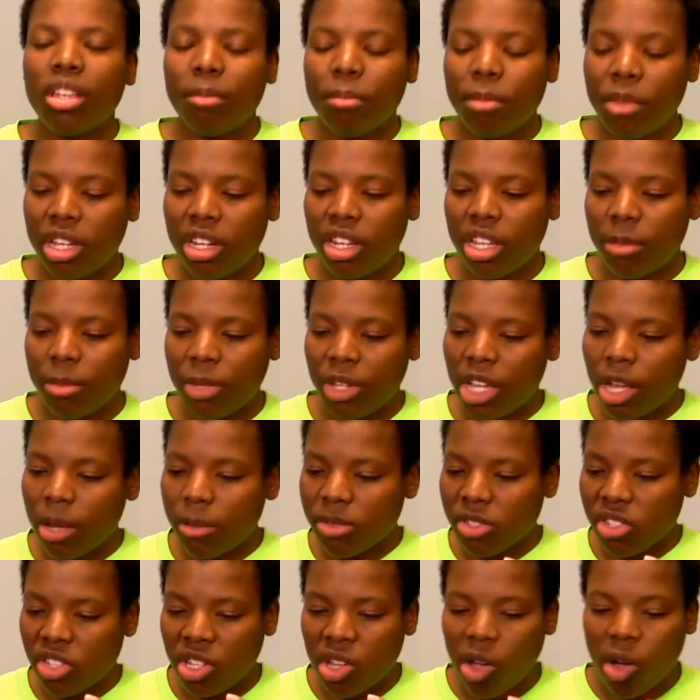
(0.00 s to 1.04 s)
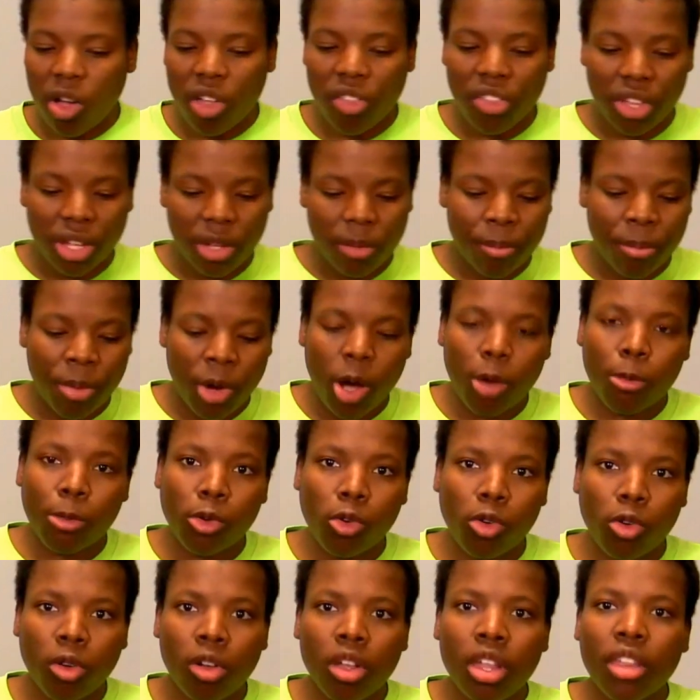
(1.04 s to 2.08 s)
media becomes the
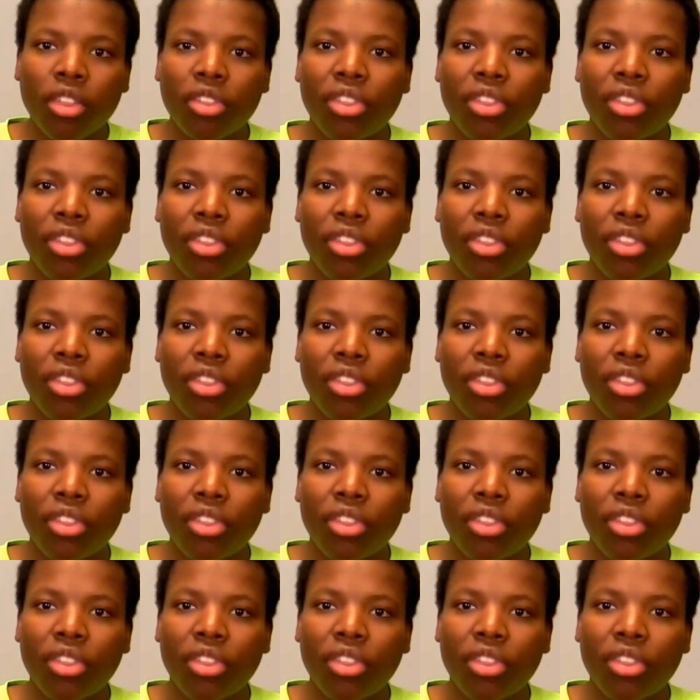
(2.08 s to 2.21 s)
bubble